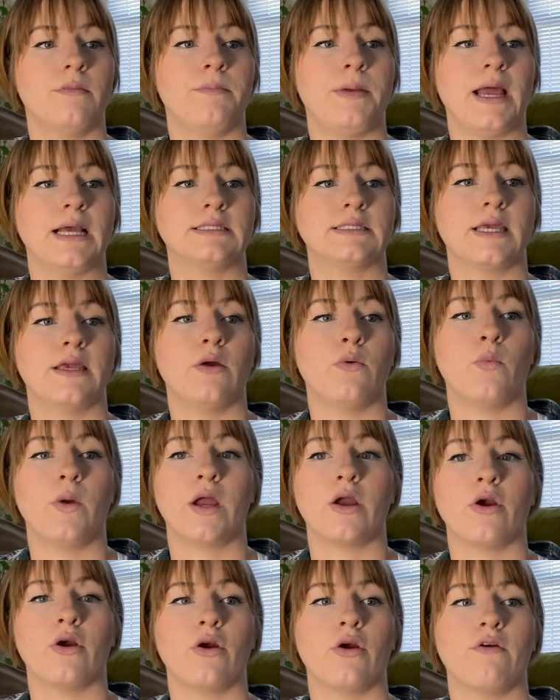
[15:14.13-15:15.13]
basket
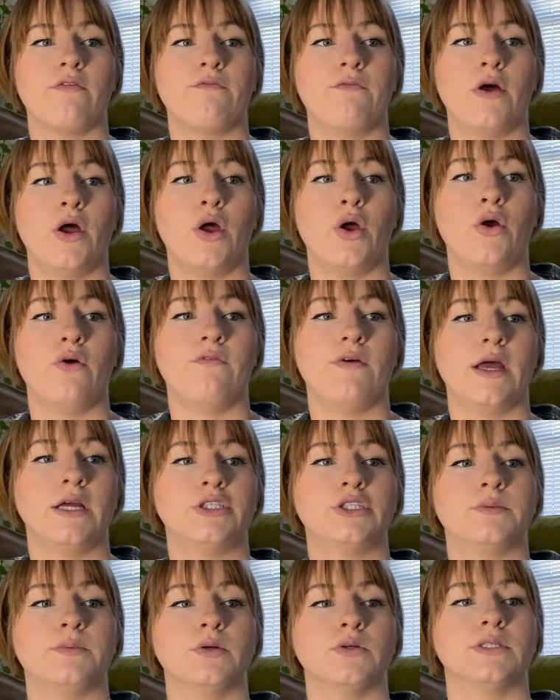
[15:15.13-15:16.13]
wicker faux
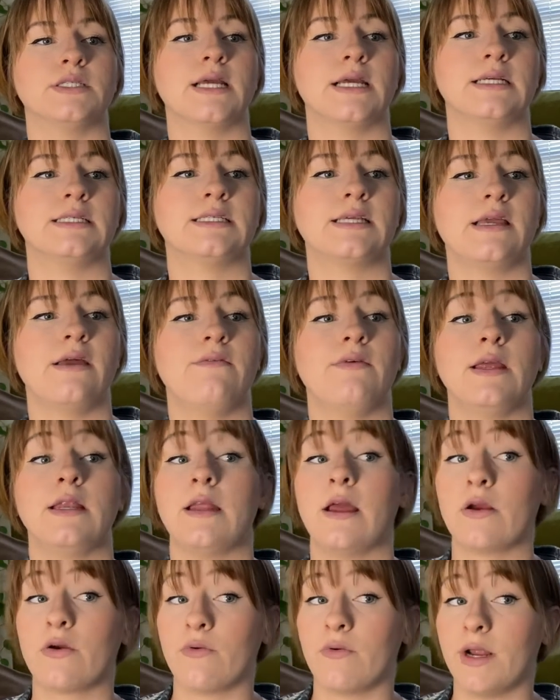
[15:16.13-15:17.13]
vegetables Thanksgiving
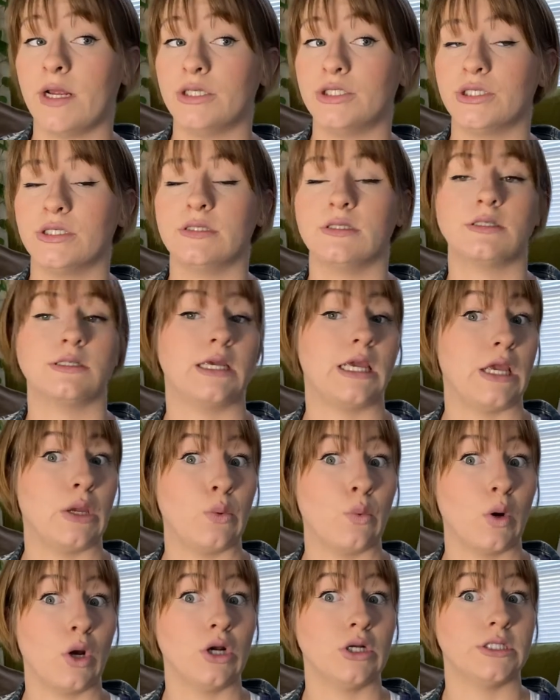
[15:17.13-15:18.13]
decorations,
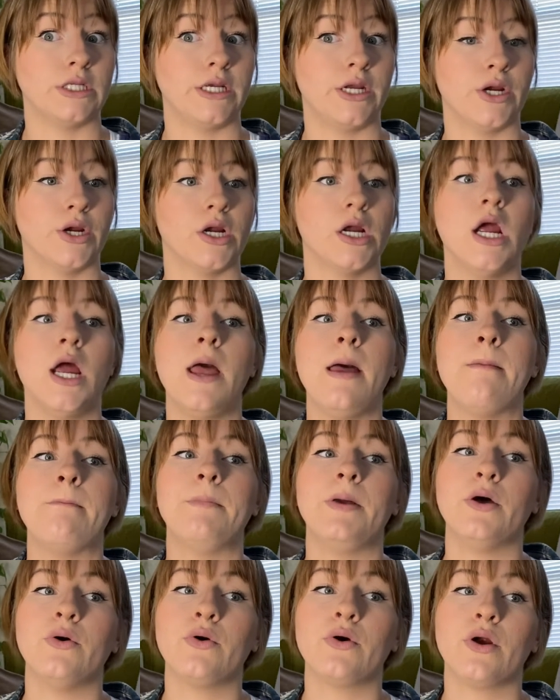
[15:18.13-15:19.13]
keywords here,
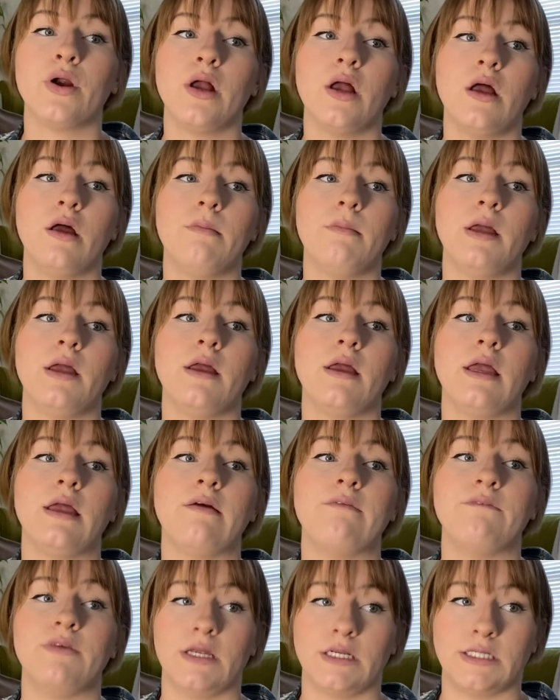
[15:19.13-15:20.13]
Pilgrim
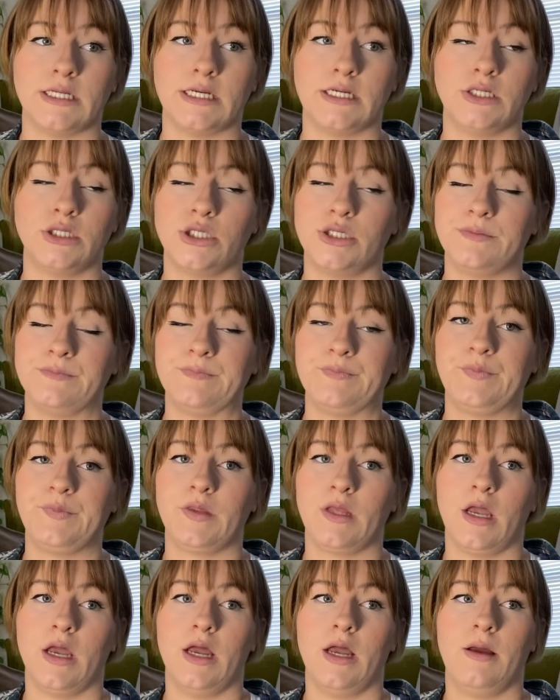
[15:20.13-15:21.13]
Vintage.
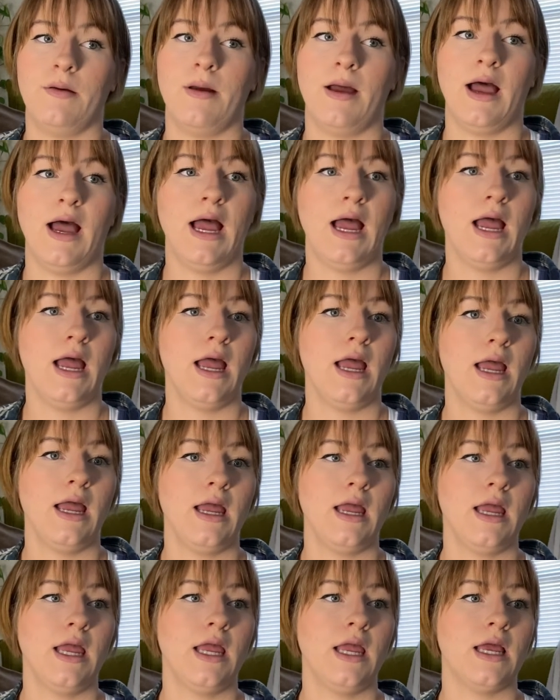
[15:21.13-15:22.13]

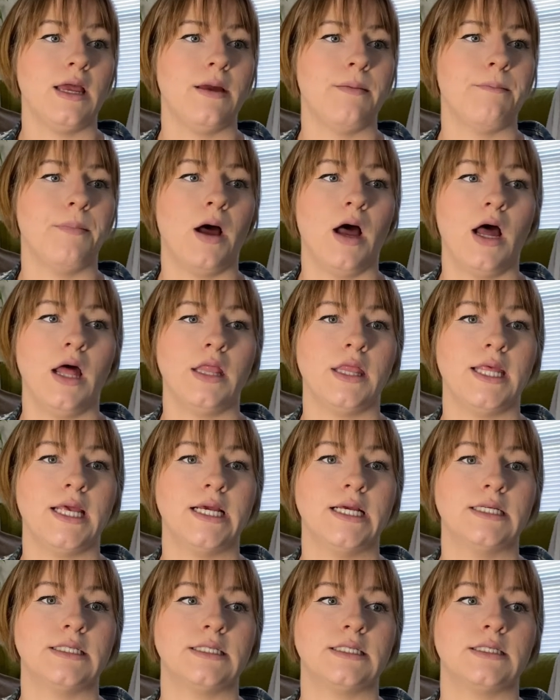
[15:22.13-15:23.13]
I bought
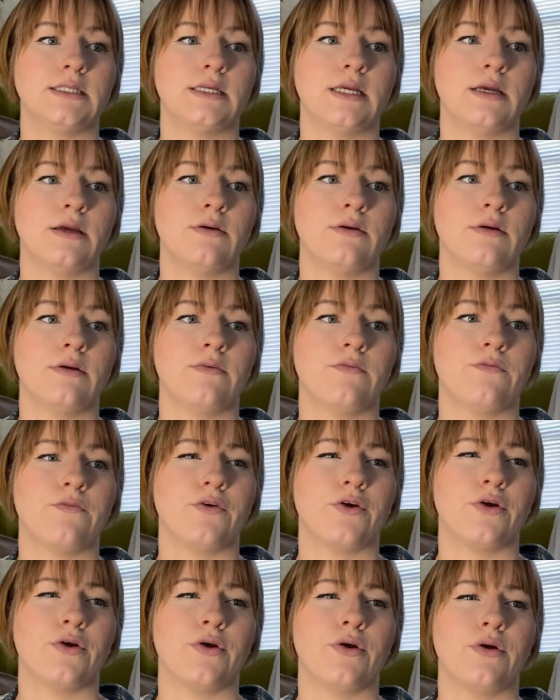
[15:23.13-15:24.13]
this
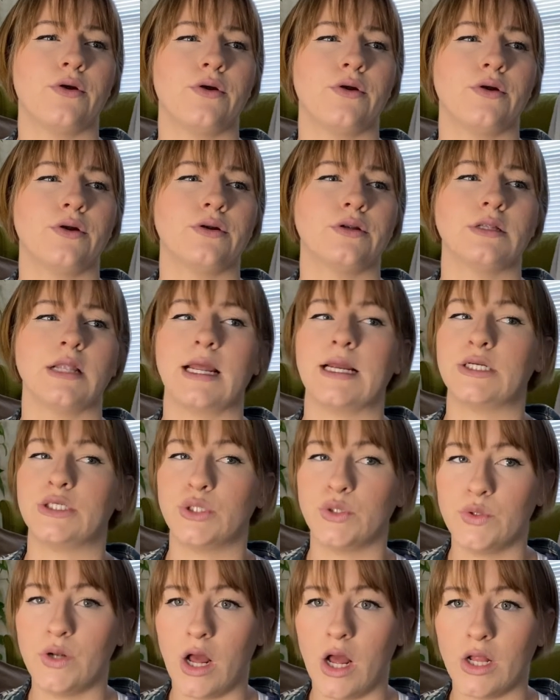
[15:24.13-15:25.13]
for like
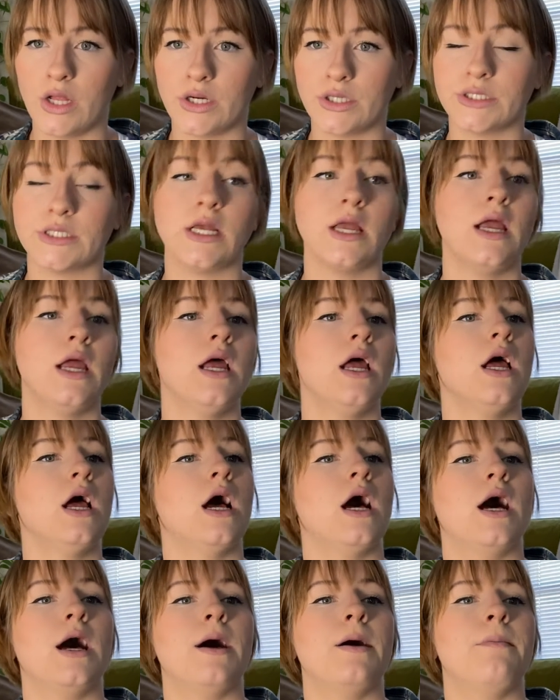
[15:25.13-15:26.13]
$2.
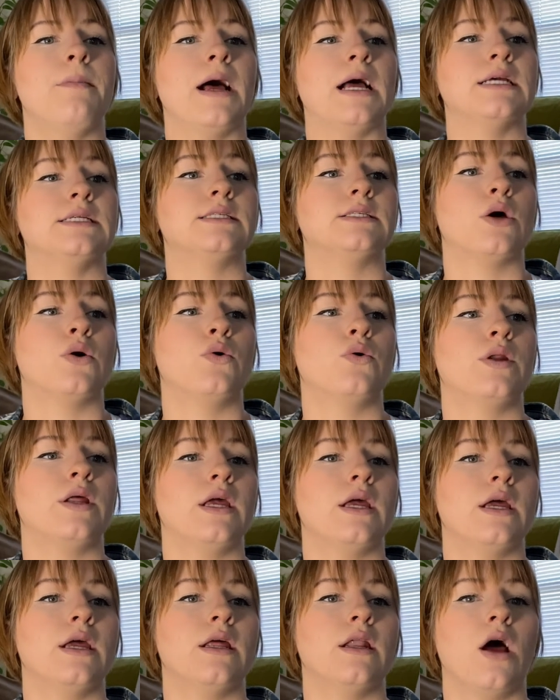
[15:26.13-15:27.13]
I sold
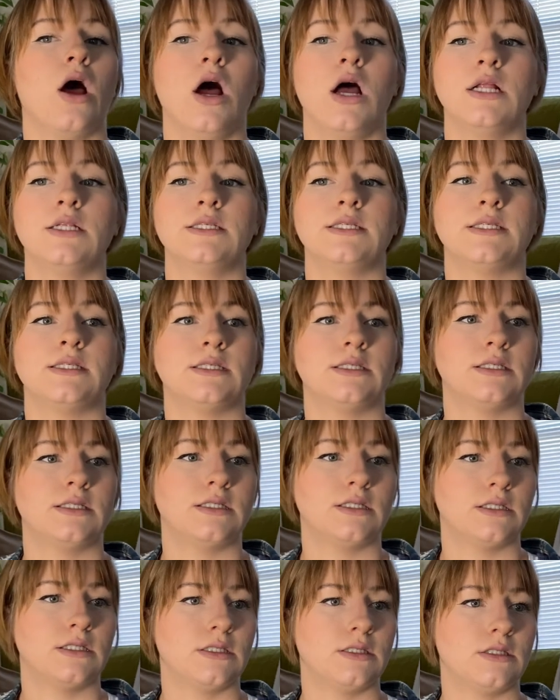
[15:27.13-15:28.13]
it on
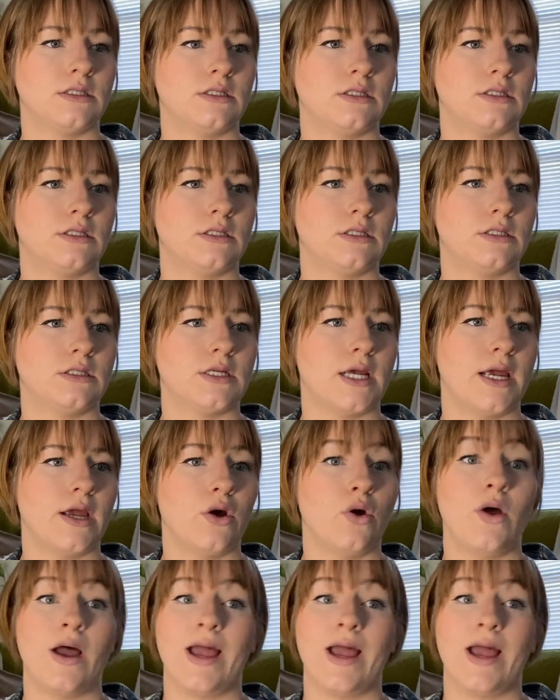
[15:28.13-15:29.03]
sale